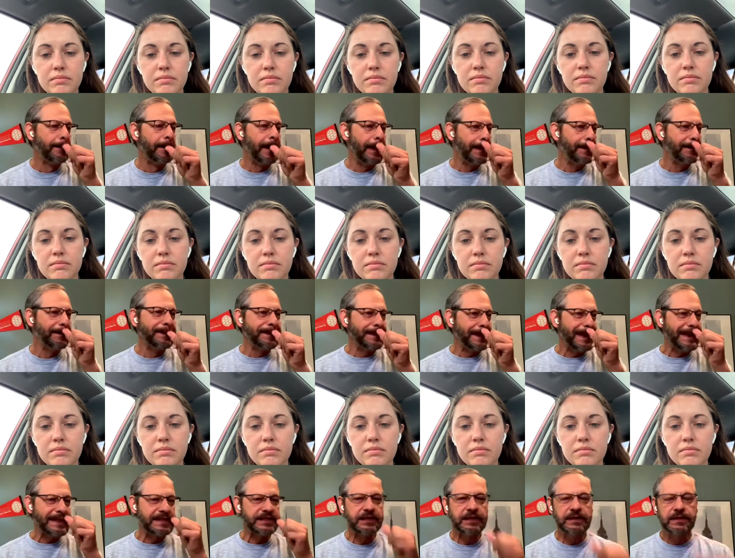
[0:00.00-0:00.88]

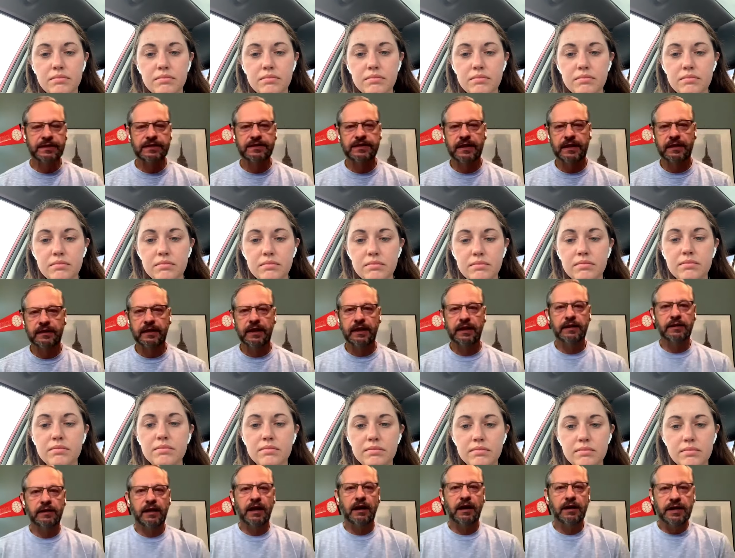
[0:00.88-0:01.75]
Speaker 1: recommendations, and
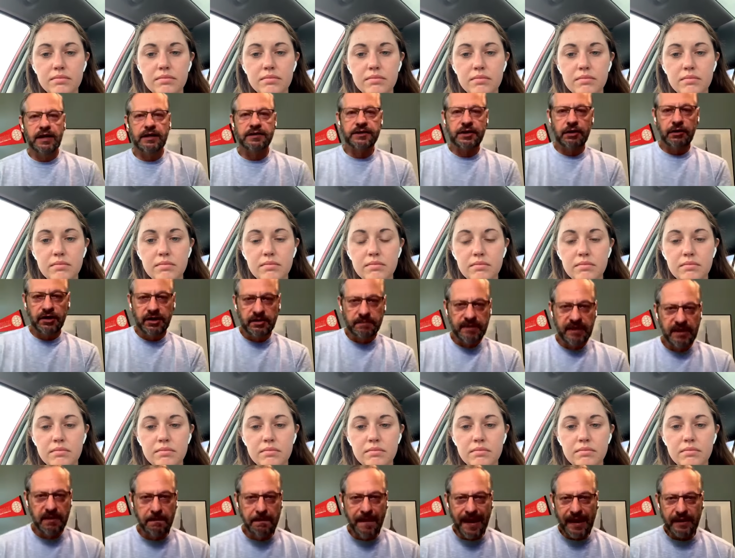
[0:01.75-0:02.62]
and are, is there going to
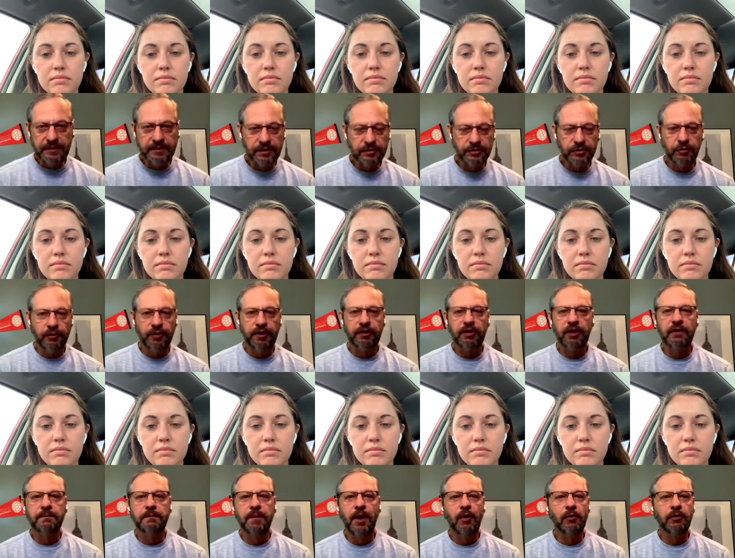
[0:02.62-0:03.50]
be a mandatory
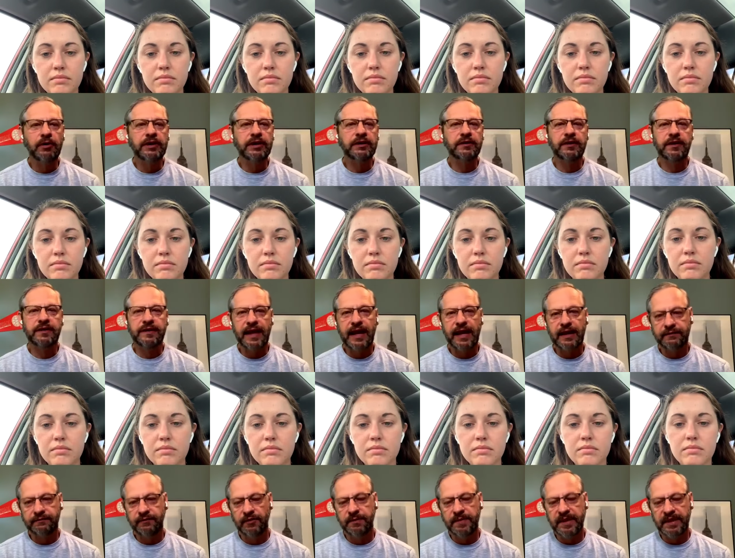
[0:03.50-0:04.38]
component to
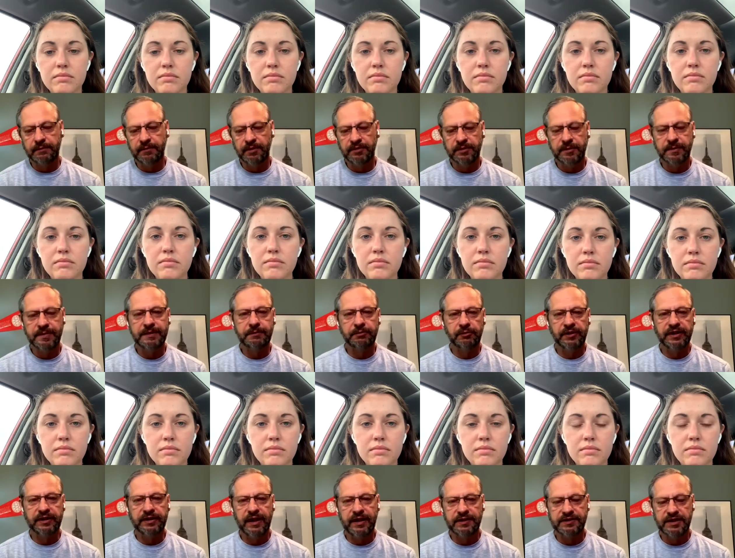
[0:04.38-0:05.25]
that for people to be
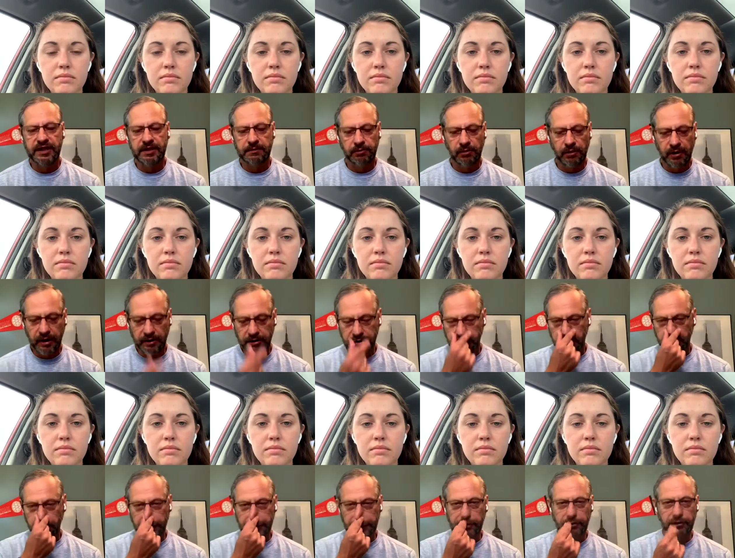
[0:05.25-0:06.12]
pre-tested prior
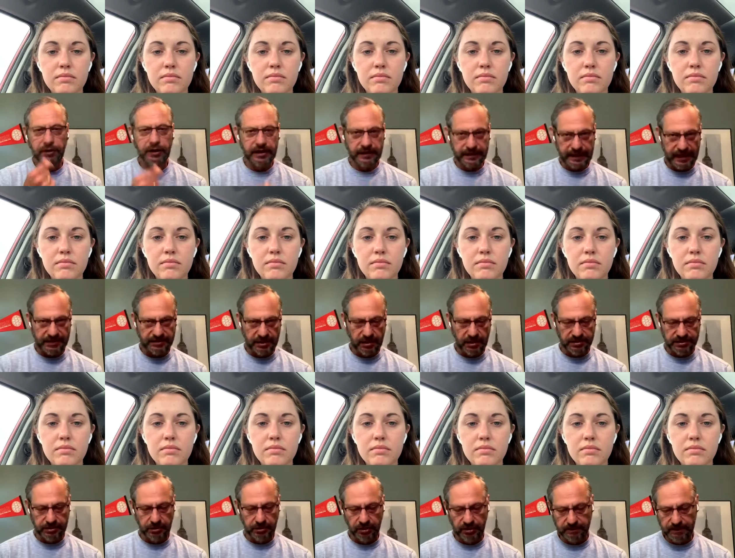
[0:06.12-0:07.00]
to returning? That's all
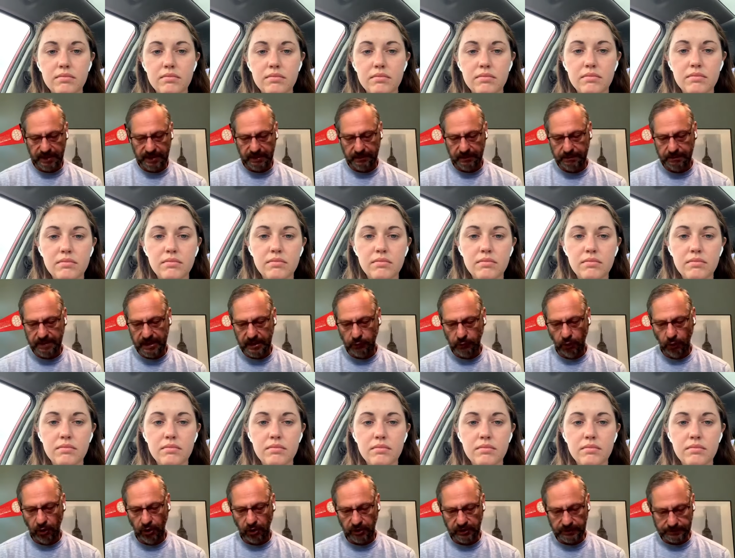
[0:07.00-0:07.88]
still being
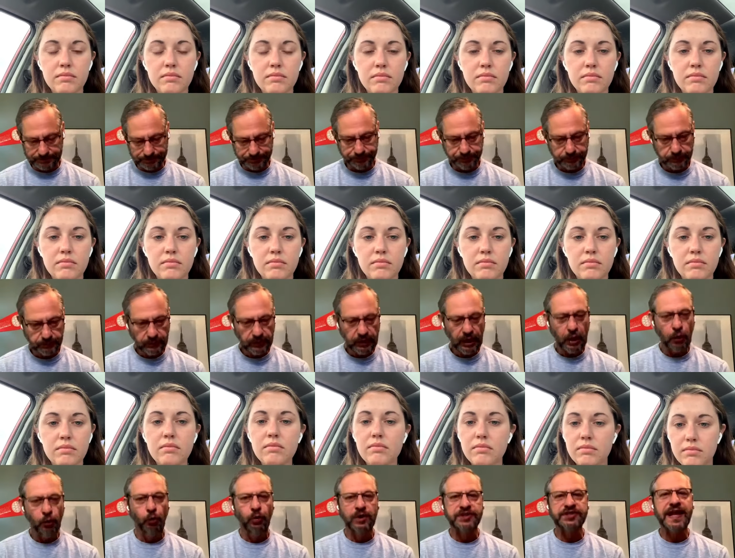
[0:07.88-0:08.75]
worked.
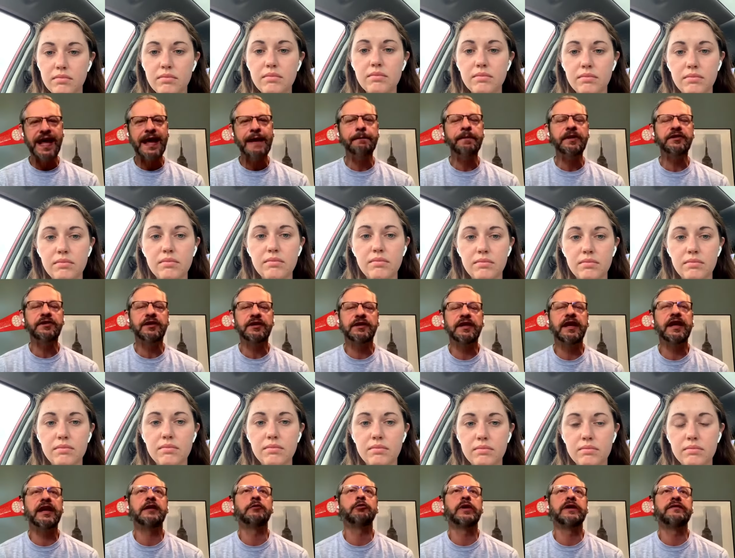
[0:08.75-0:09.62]
What's happened to
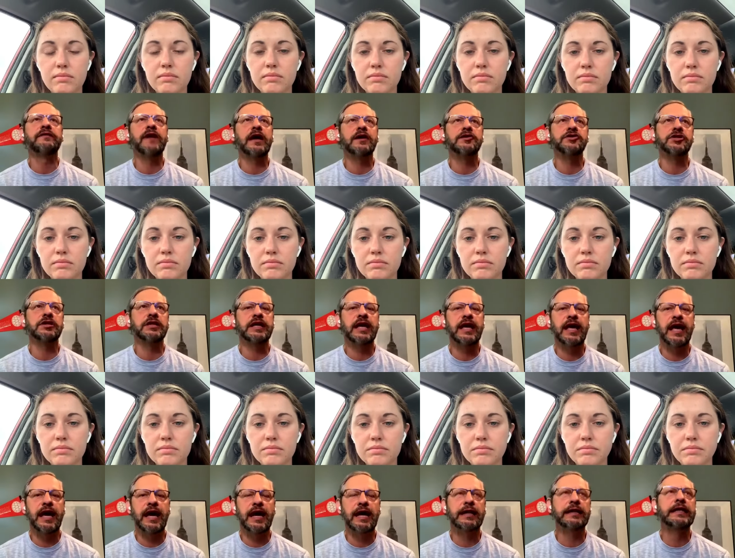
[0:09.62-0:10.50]
date? We've actually
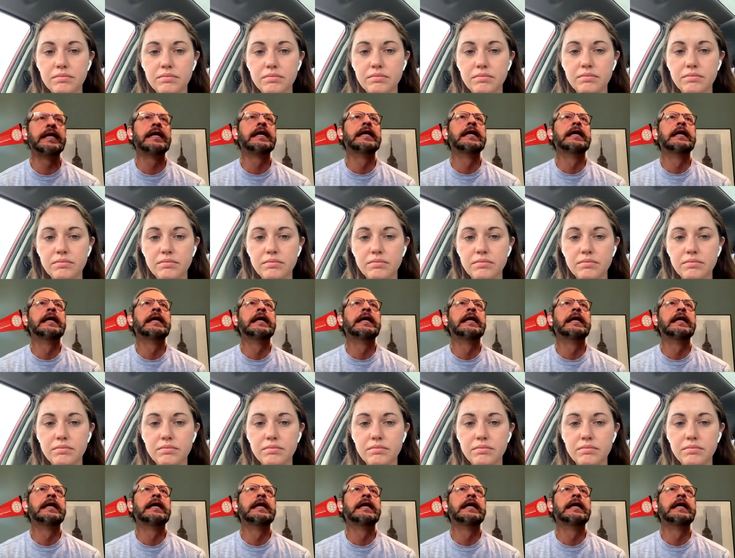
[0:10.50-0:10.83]
had